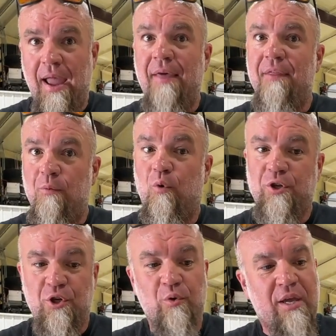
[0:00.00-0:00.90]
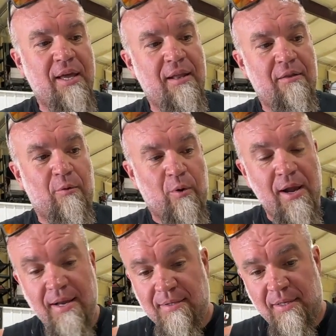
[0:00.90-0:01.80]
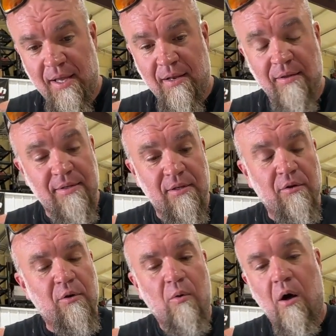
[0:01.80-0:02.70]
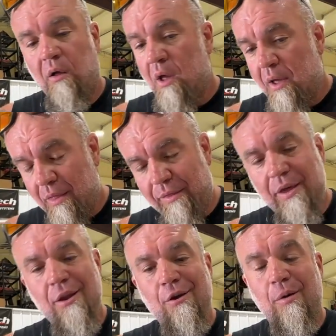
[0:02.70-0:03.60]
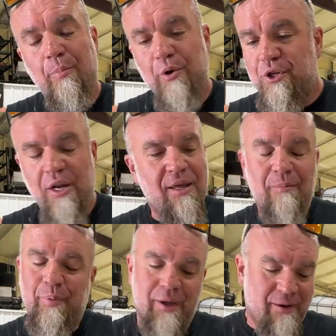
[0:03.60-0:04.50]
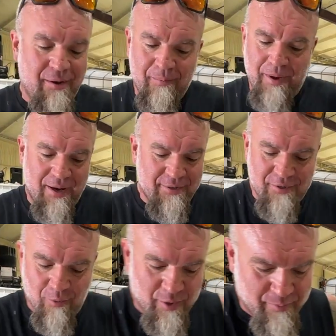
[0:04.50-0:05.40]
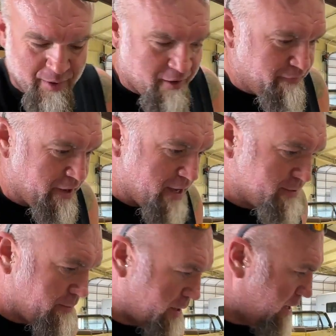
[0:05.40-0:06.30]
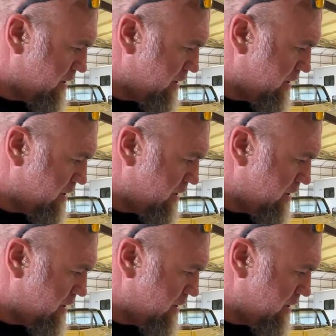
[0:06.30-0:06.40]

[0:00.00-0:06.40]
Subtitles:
and then once you get the rings into the cylinder wall, then you can push it in, but man, it's so much better if you got somebody.